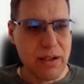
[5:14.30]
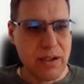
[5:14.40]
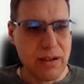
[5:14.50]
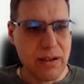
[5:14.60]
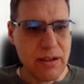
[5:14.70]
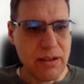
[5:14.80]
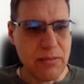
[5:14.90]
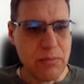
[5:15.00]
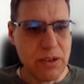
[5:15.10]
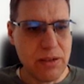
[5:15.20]
And in
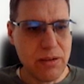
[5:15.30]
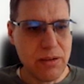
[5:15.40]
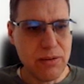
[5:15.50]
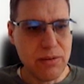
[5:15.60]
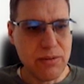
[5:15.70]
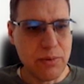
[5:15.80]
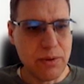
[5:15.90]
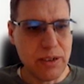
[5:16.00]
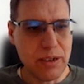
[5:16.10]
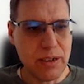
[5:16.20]
the middle,
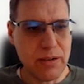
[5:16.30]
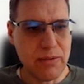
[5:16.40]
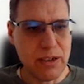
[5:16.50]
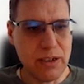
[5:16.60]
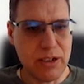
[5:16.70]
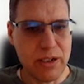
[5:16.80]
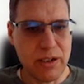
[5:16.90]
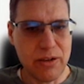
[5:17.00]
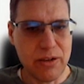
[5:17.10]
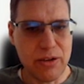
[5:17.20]
we have the
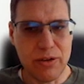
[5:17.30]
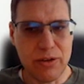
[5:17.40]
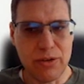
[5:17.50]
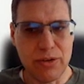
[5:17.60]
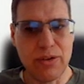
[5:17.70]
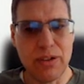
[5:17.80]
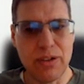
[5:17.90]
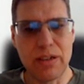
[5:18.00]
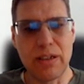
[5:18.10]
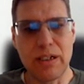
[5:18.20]
change, also a
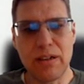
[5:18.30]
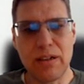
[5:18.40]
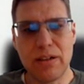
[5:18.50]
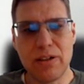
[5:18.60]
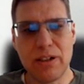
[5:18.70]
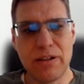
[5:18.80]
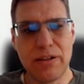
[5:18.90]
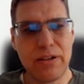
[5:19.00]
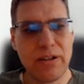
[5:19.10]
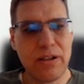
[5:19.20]
cardinality
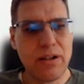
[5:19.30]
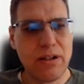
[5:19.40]
change